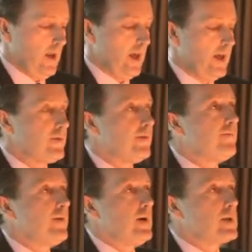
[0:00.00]
aired the
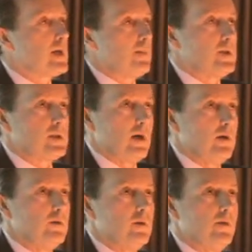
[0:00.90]
first
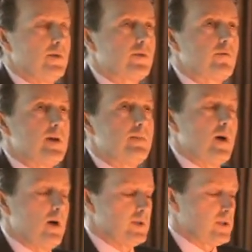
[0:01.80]
episode of a
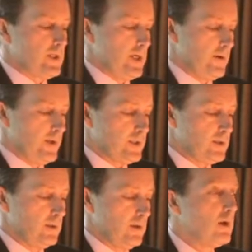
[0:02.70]
three-part series
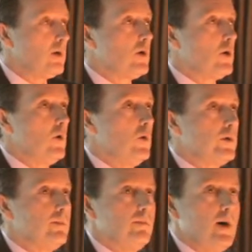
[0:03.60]
called
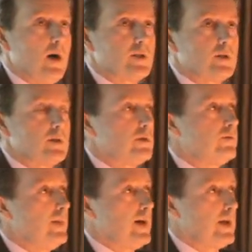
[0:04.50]
Masters
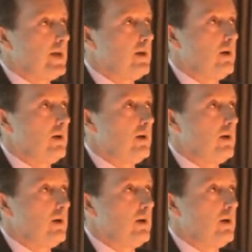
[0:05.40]
of Money.